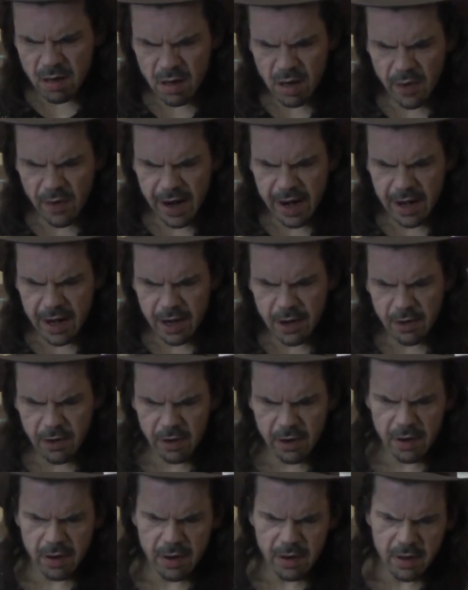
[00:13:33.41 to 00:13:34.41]
Alright,
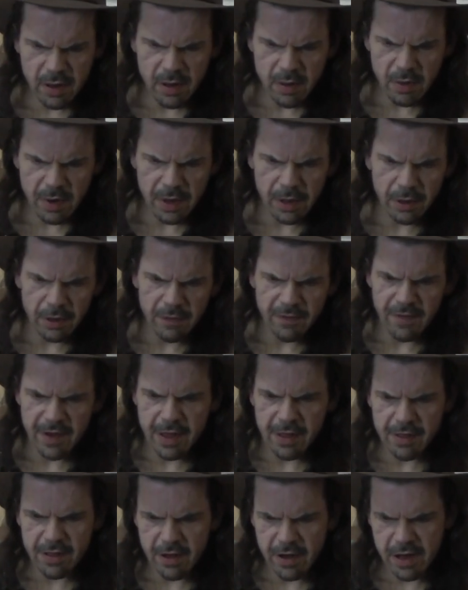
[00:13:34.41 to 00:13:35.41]
Andor. Put your little
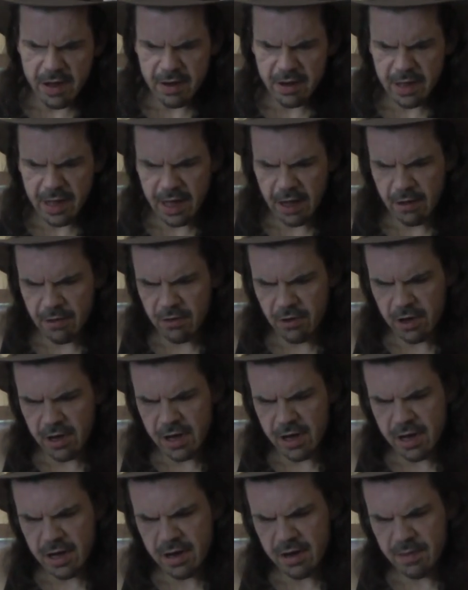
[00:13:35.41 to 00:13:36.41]
vest on. Here's your
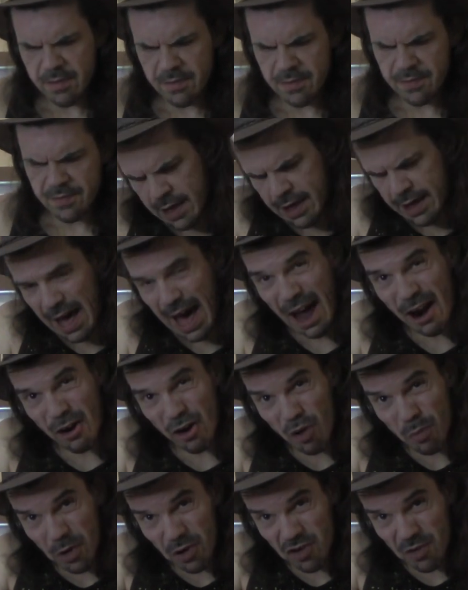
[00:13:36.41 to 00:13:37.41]
gun. I don't
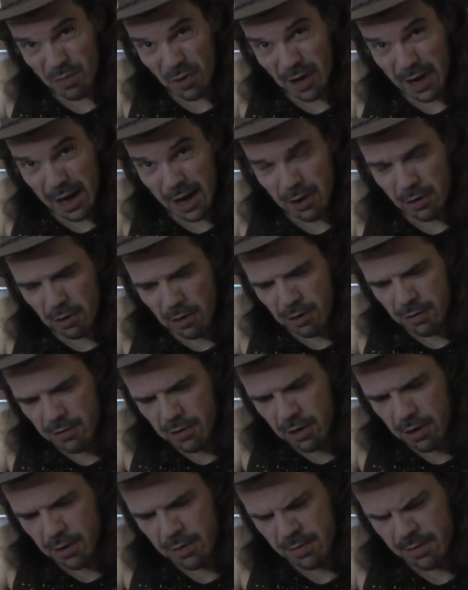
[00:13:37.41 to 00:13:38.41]
know much about Andor,
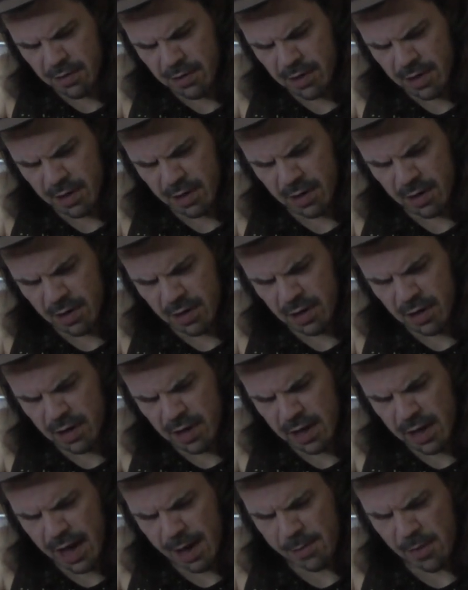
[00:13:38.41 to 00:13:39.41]
so
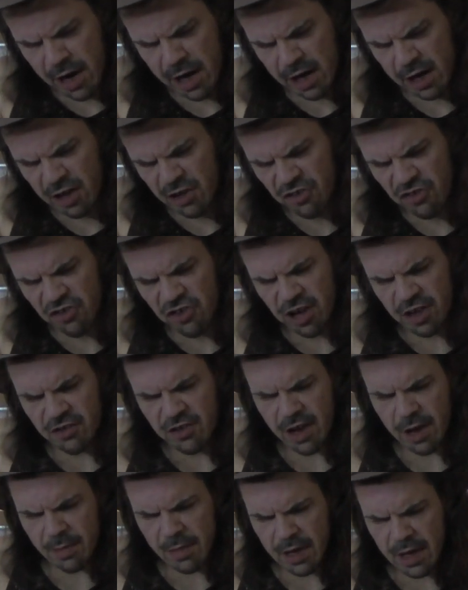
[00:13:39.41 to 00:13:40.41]
I'm not gonna judge
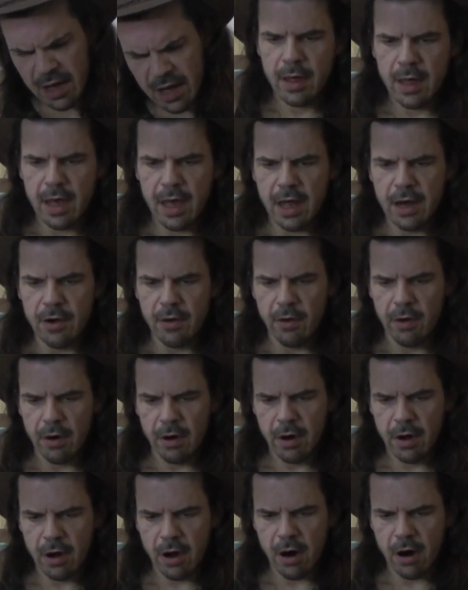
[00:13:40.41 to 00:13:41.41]
him.
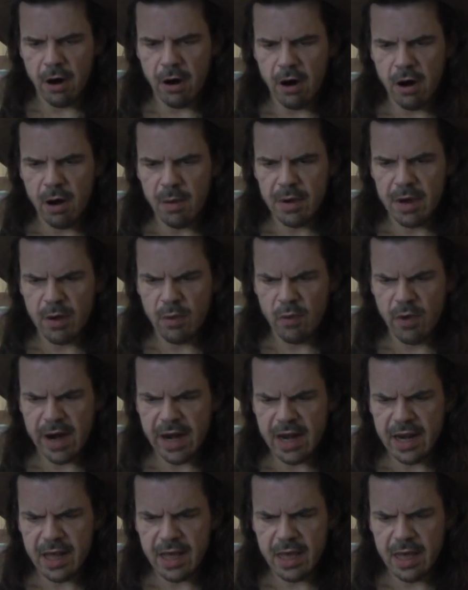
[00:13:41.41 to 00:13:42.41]
Andor. Armed and
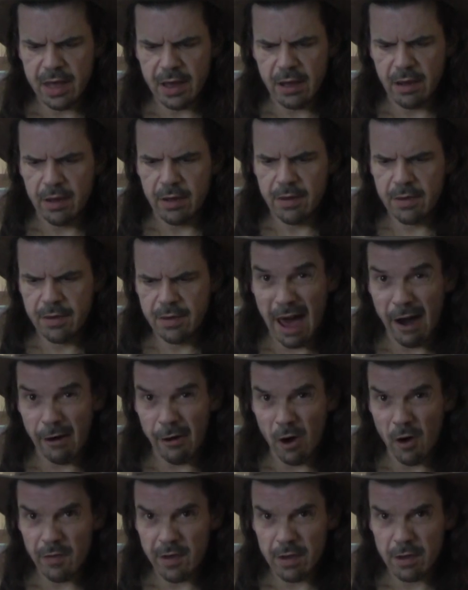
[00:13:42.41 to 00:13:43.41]
ready to kill. I
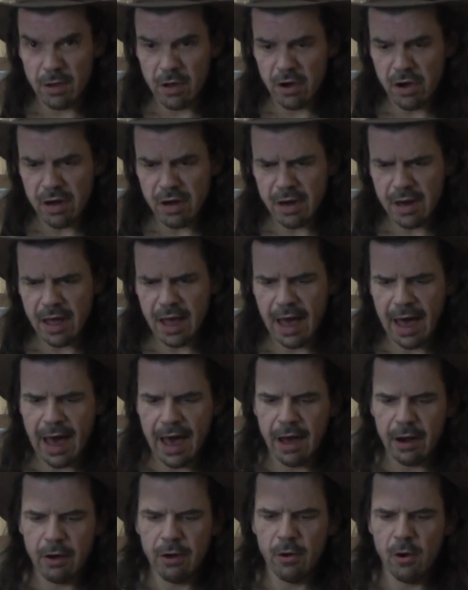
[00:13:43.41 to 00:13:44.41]
don't know if he's good.
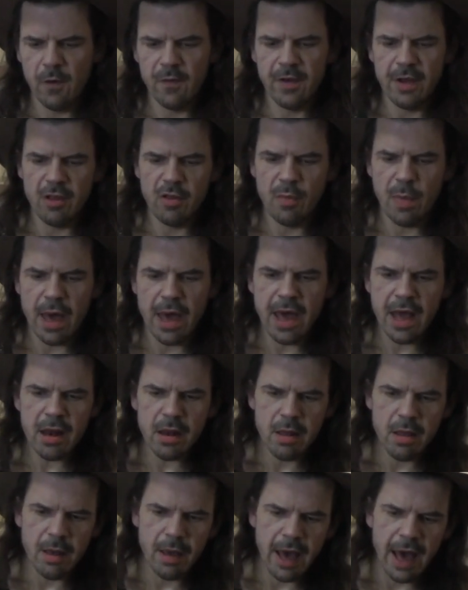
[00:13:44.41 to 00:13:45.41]
I don't know if he's bad.